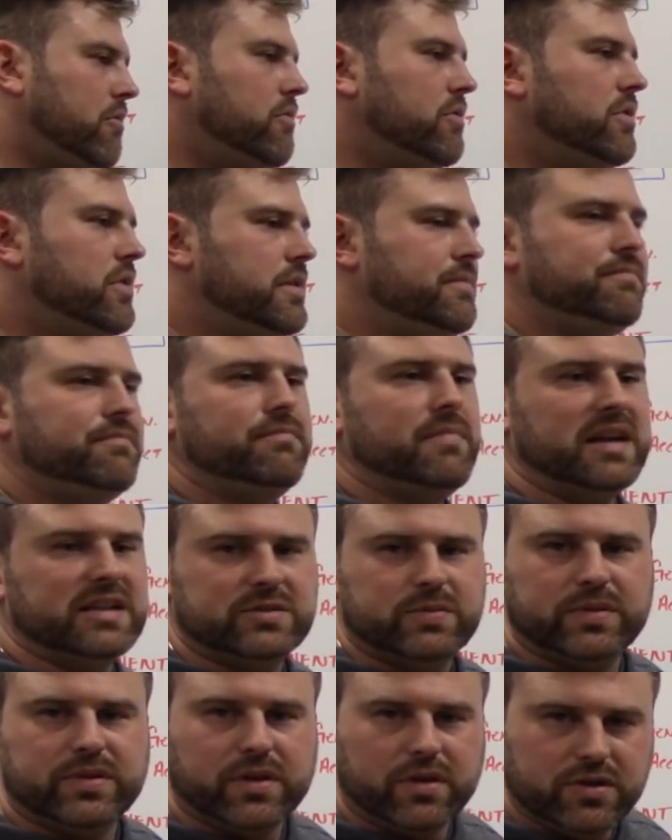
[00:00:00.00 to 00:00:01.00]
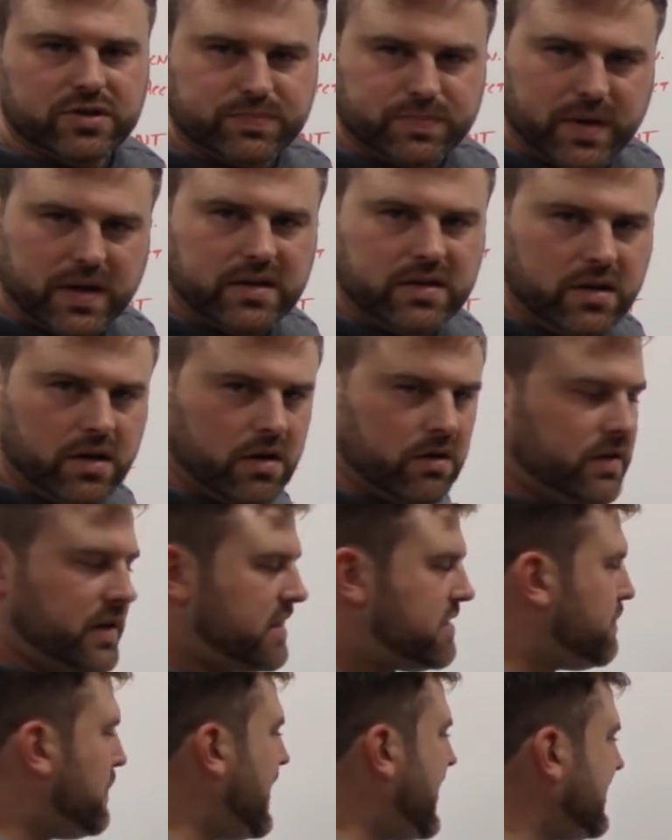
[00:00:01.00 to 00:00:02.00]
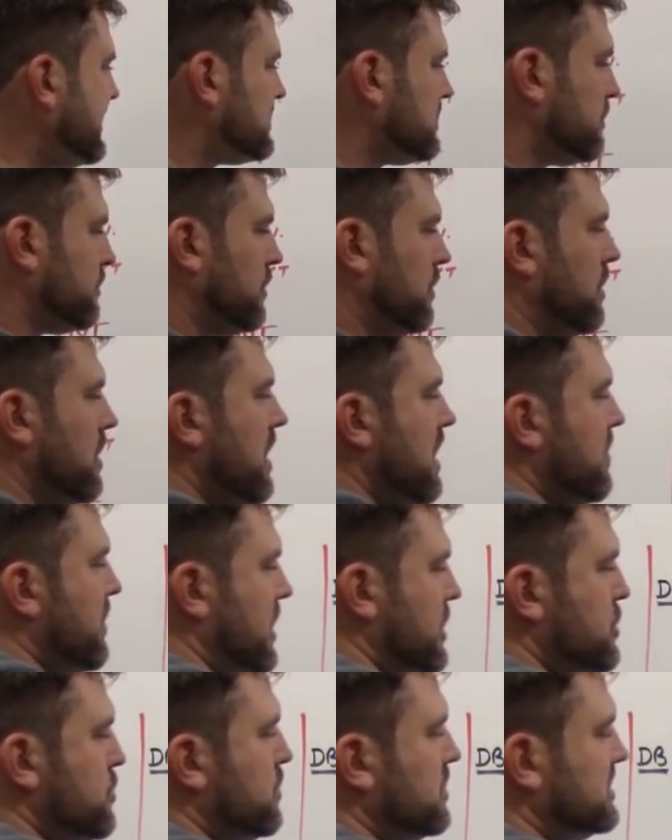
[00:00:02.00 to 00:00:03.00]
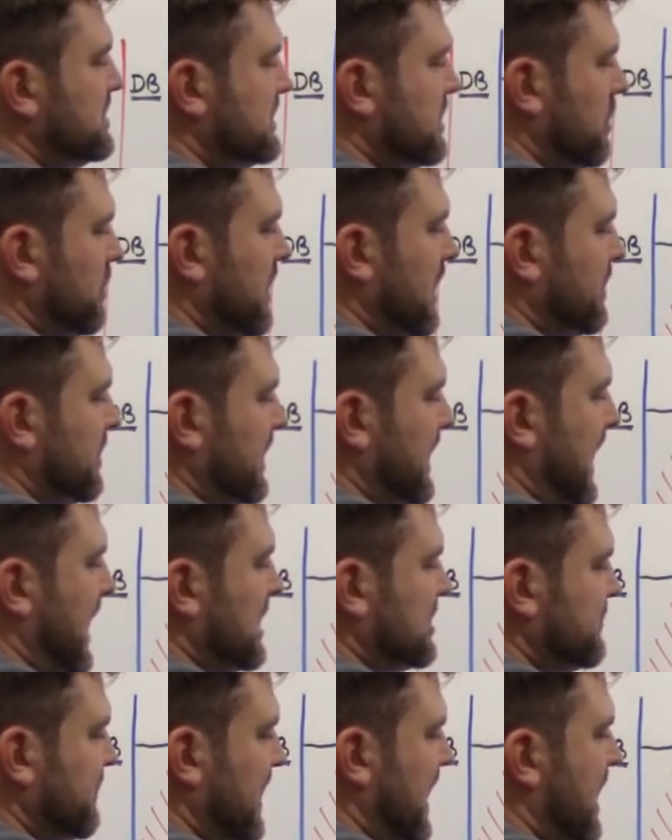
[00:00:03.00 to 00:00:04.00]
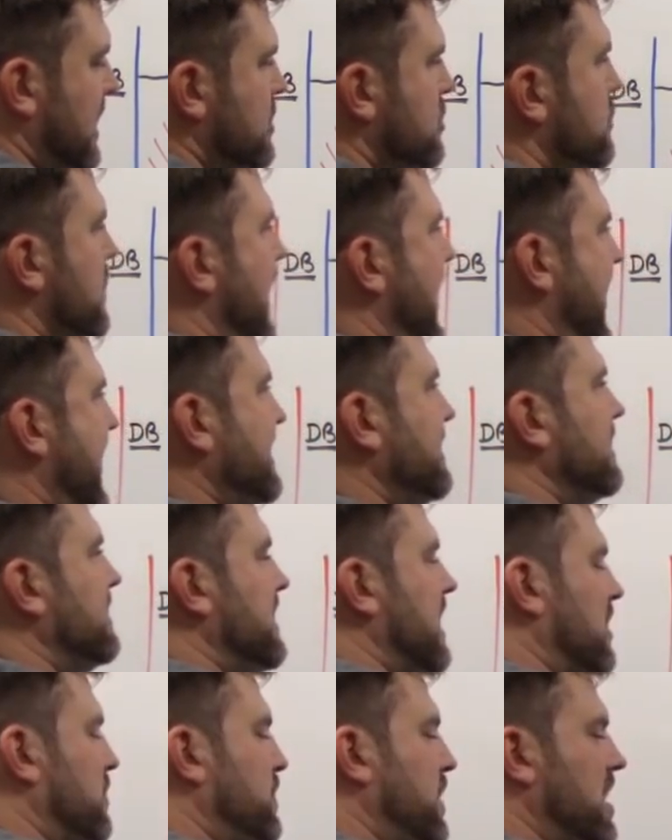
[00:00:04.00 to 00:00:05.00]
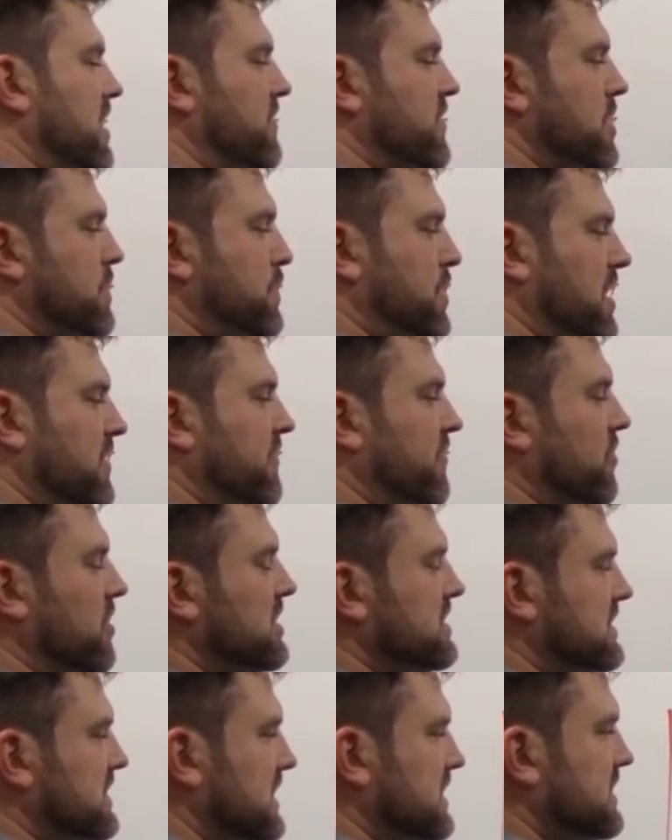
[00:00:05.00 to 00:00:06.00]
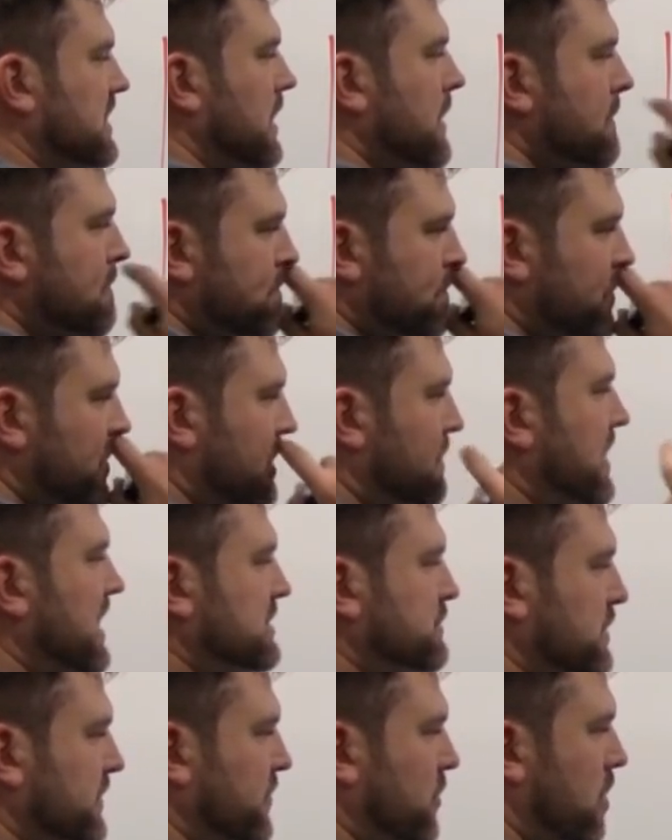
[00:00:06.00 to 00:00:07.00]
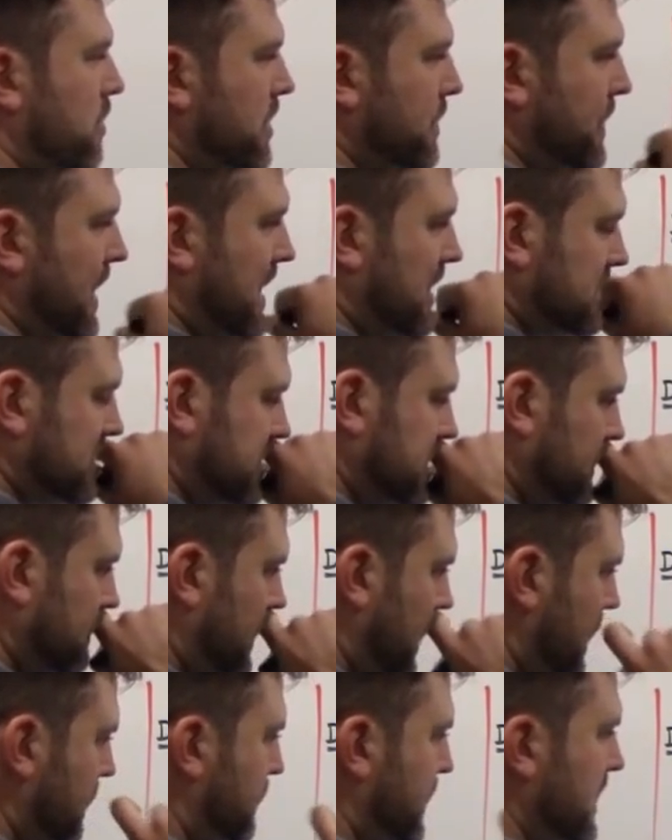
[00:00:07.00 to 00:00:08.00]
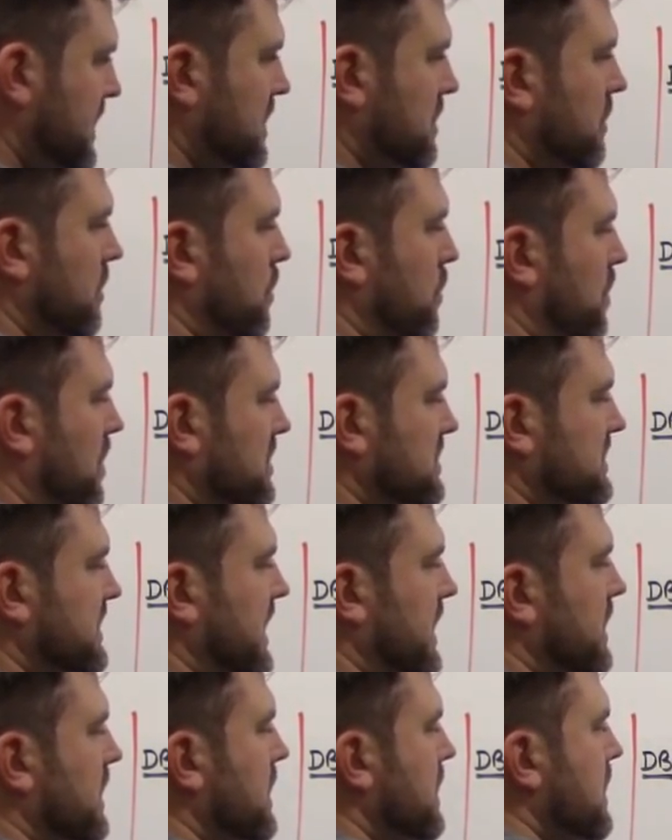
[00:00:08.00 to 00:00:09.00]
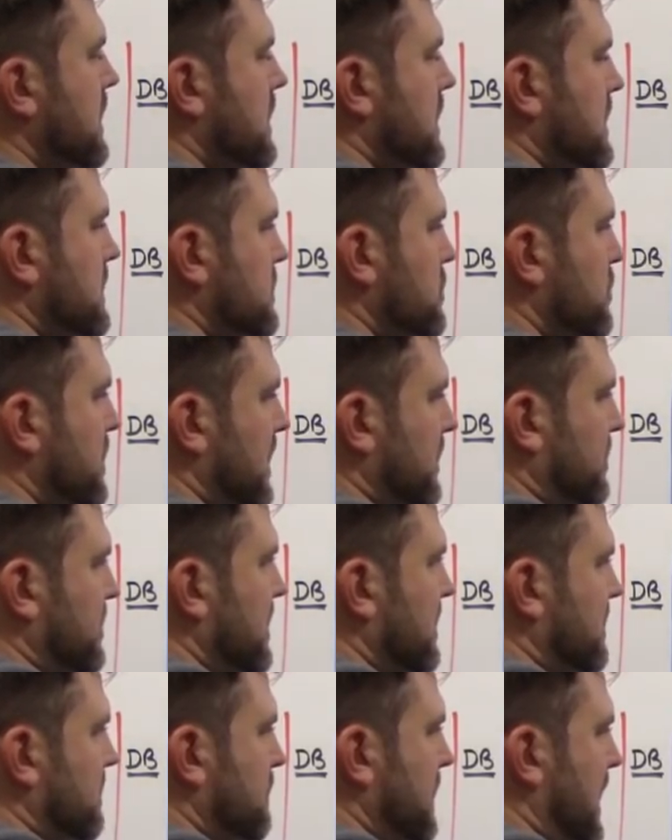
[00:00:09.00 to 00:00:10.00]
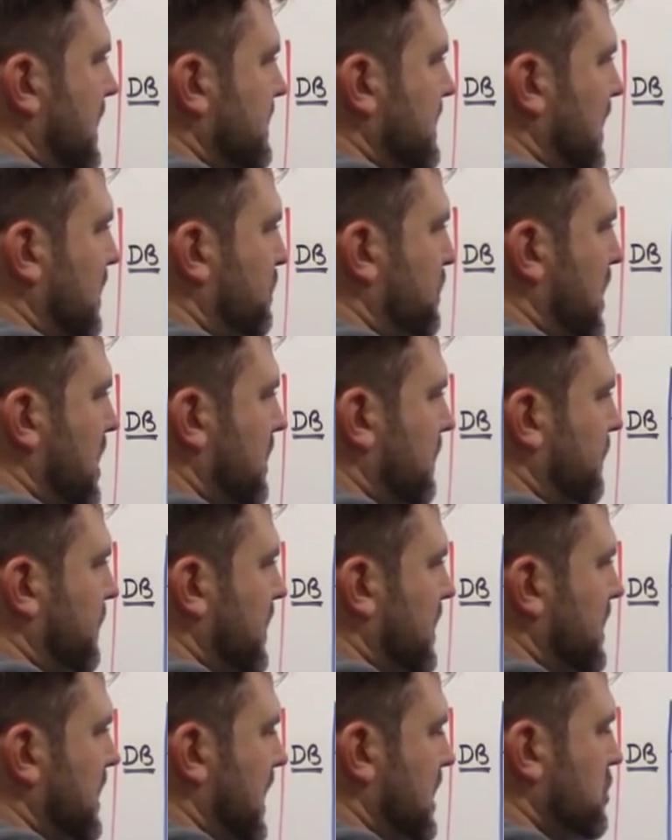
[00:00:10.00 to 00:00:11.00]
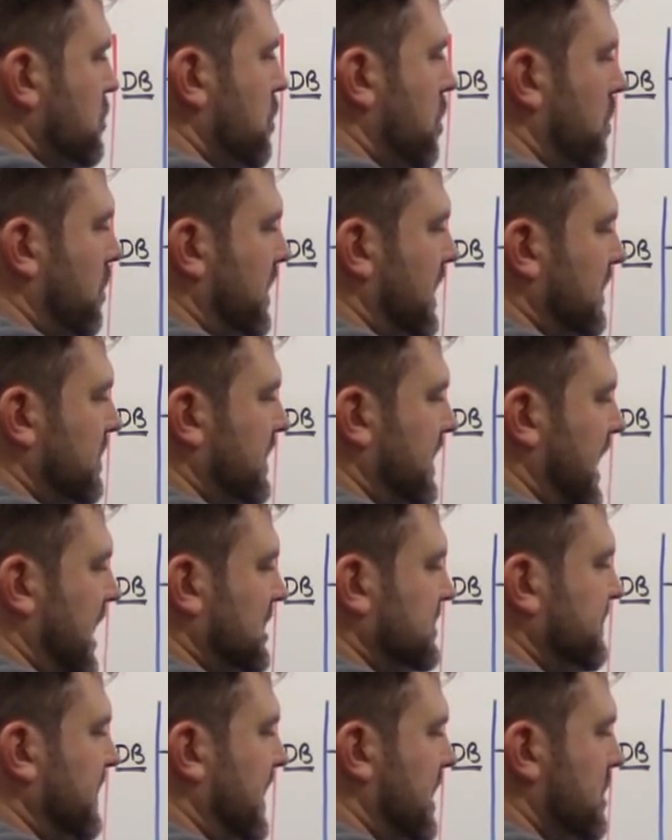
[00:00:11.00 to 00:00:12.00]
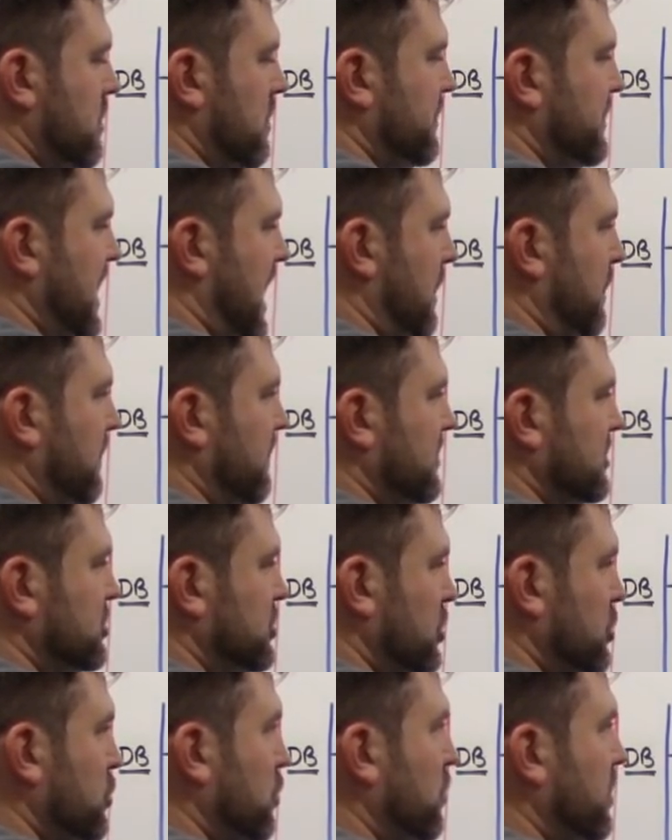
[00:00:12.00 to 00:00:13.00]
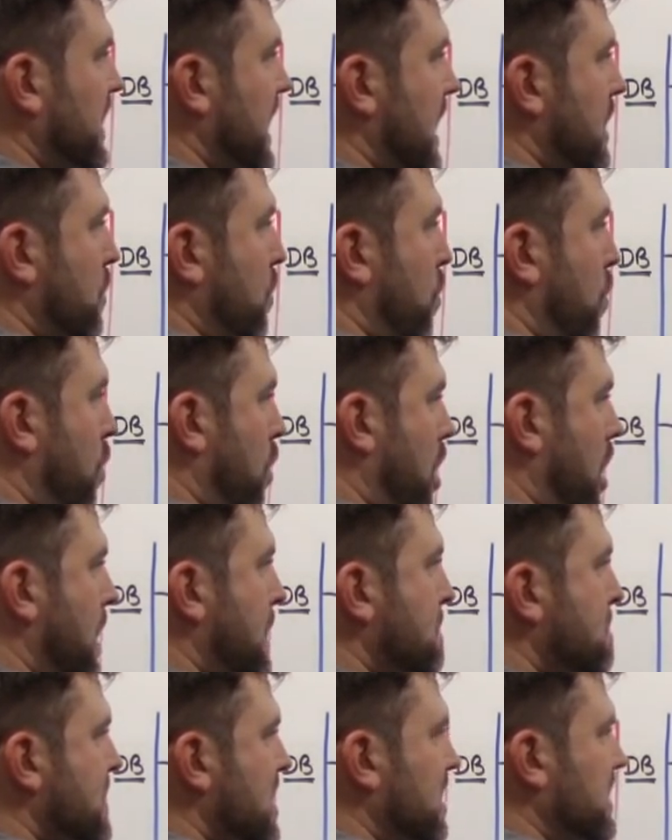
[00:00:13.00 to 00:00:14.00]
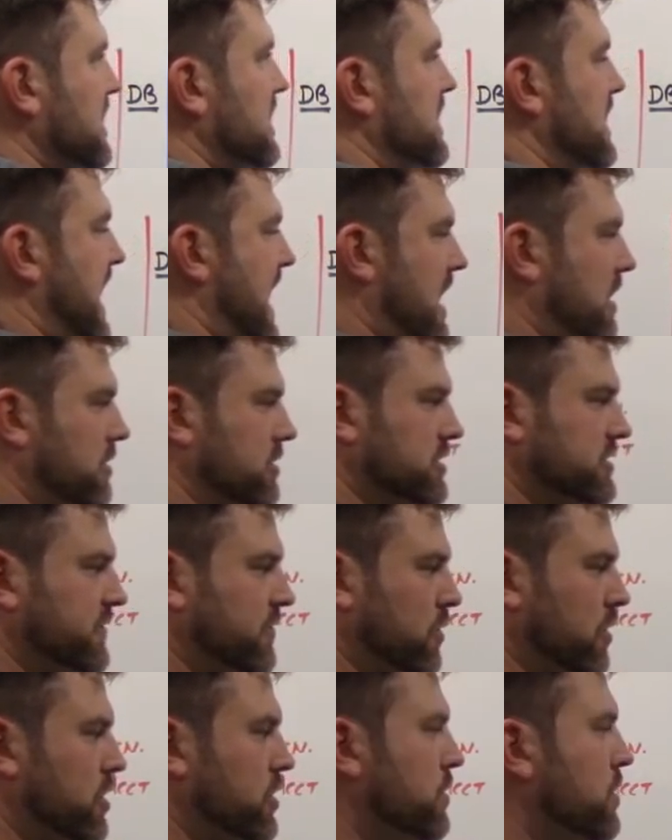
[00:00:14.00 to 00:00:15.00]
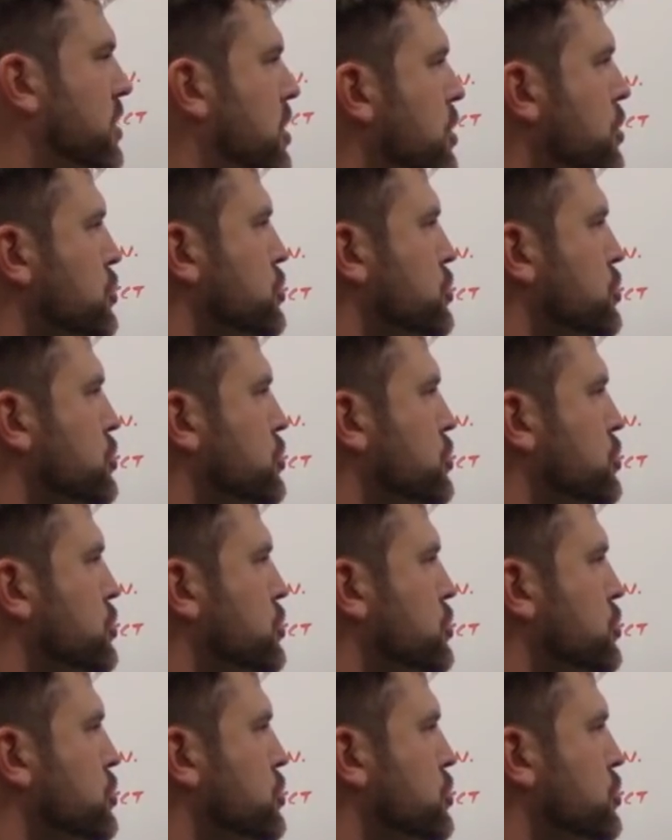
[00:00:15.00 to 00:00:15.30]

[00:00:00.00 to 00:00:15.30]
don't really mess with those, but it's possible that you would still get the cash value and the death benefit. But for instance, the best performing policies, in my opinion, are the ones that you get this amount of death benefit and you don't get the cash value on top of it. So you'll get $1 million for you.